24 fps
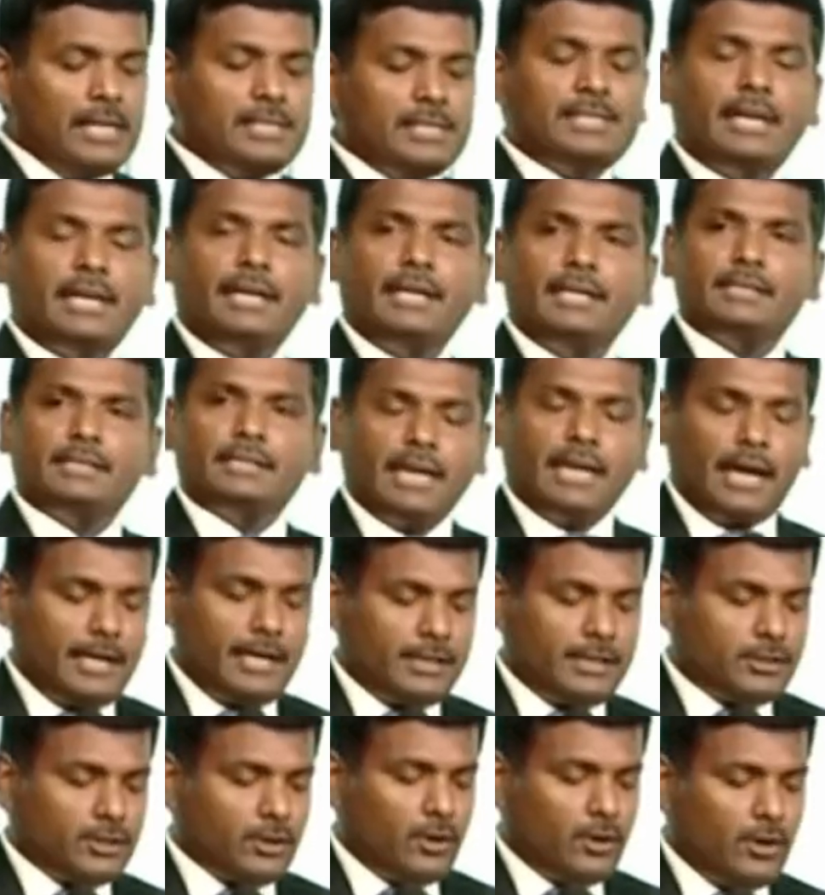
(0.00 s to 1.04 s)
while setting
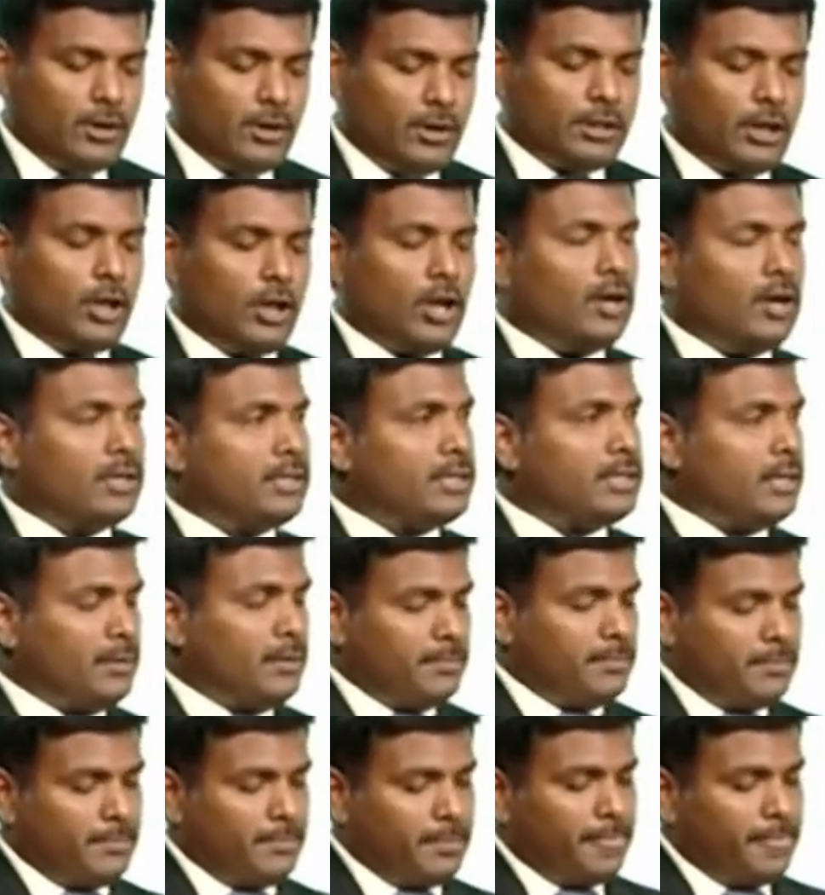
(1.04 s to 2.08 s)
sights on the long
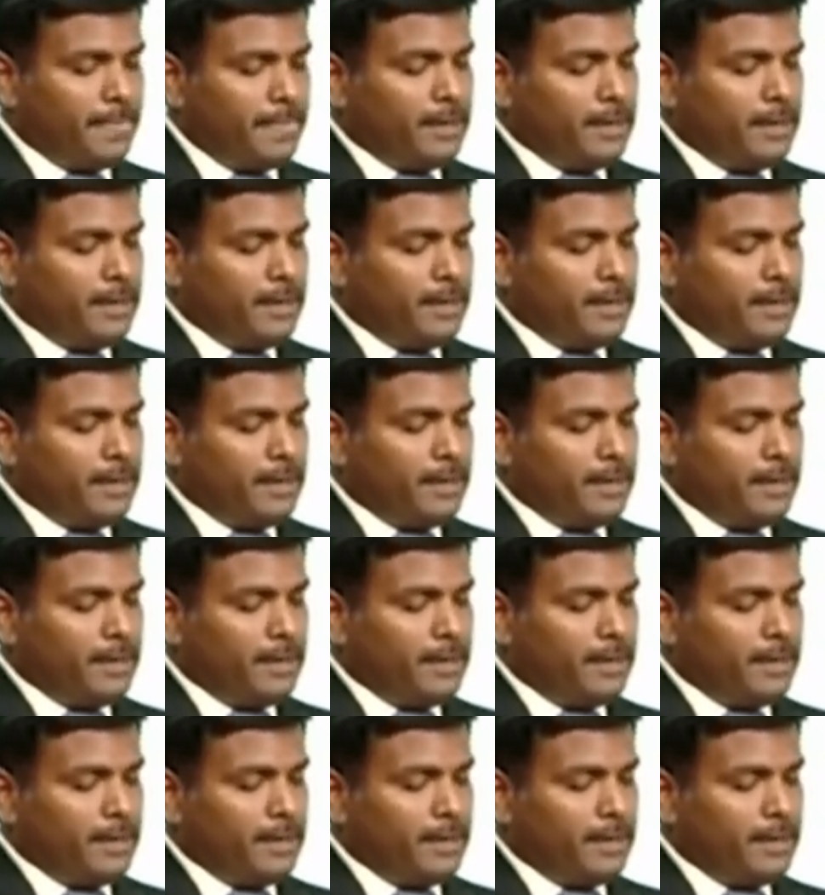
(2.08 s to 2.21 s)
term.